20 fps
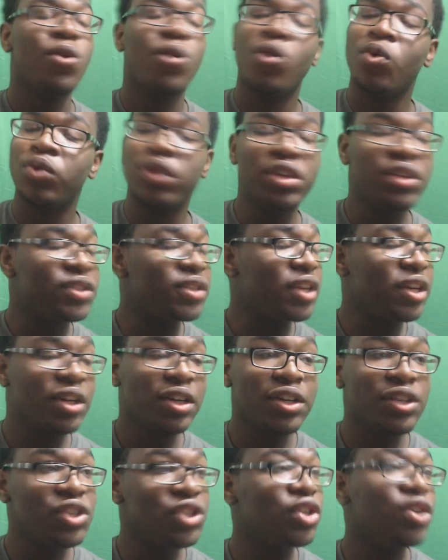this none of
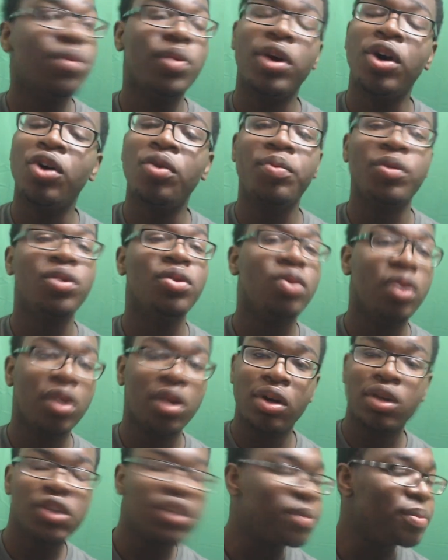this shit will help you,
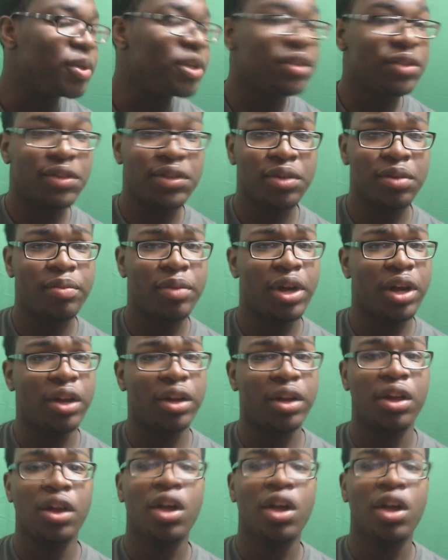speak to somebody.